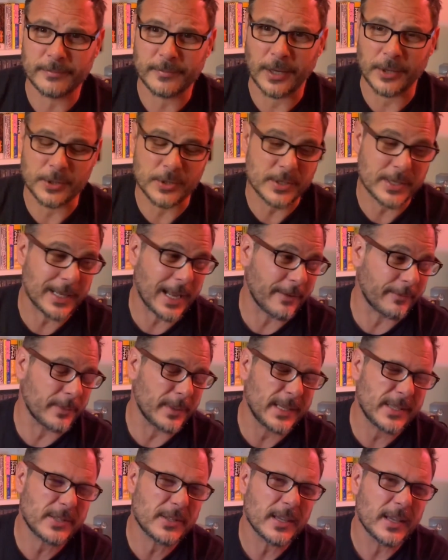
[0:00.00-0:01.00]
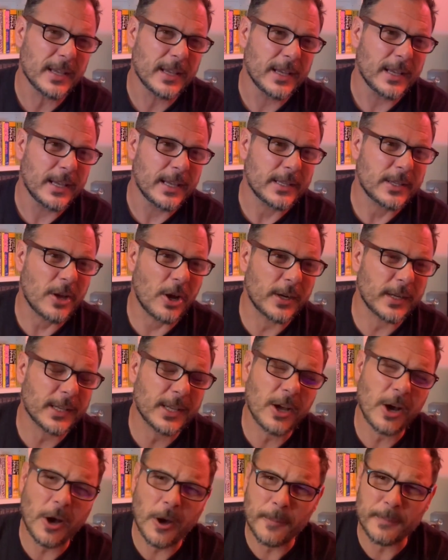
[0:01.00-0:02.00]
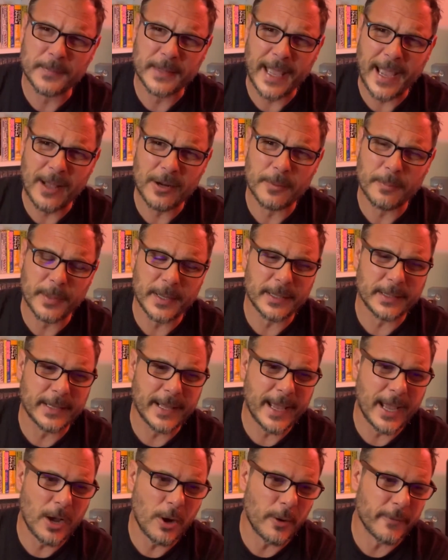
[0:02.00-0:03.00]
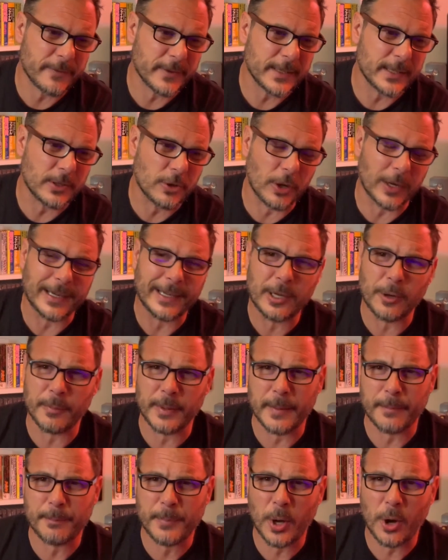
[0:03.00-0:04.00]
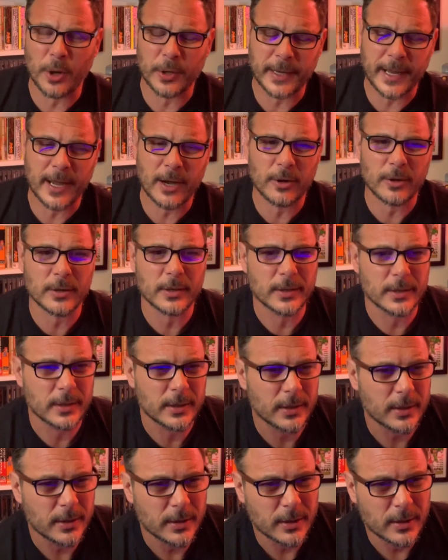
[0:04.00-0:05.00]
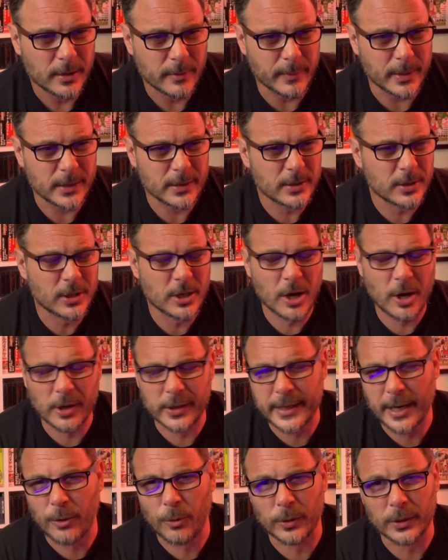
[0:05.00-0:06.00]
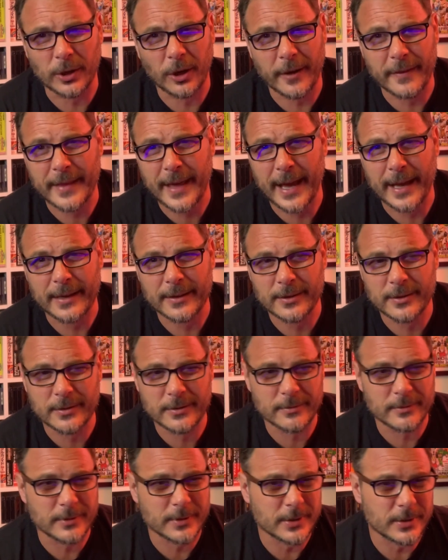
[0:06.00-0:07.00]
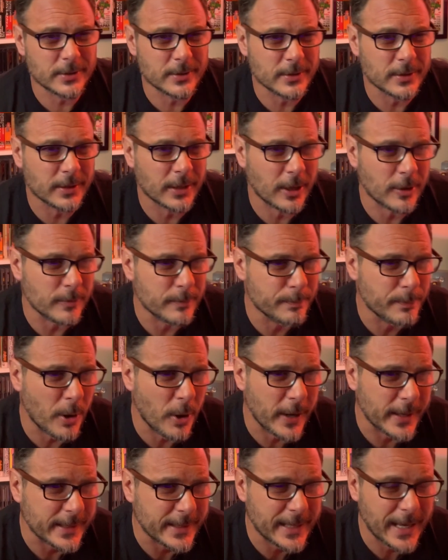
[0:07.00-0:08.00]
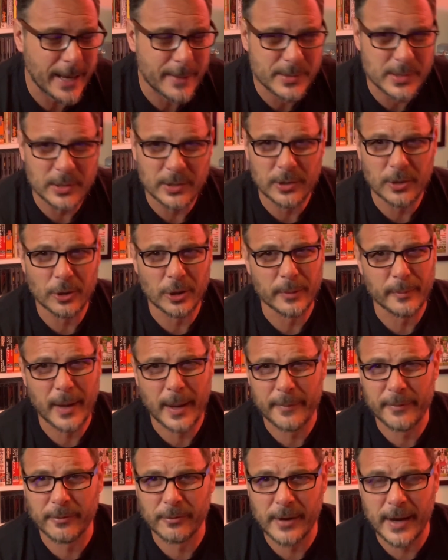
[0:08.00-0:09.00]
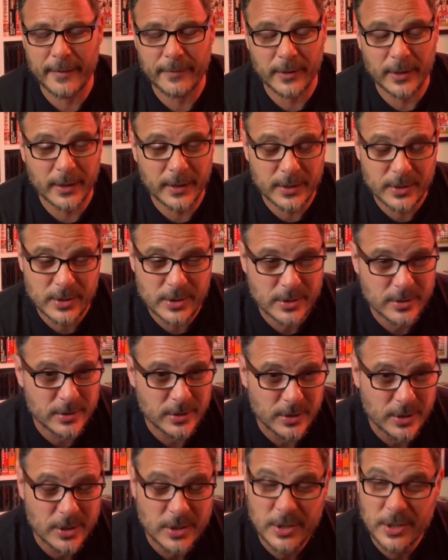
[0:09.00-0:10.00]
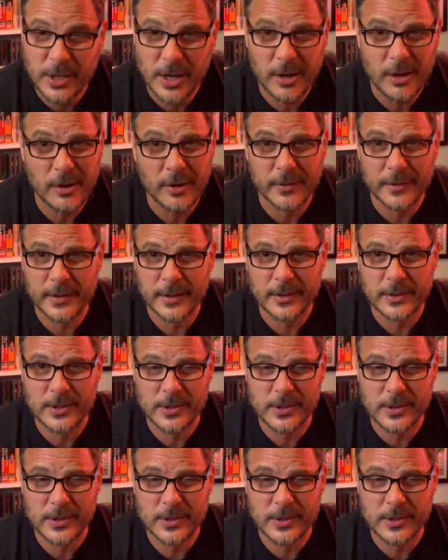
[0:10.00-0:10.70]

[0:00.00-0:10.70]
I just love him. He's kind of calmed down a bit now. I think he got a little bit burnt out. I mean, you can't go on like that, you know, buying cabs and doing them up forever. You just can't.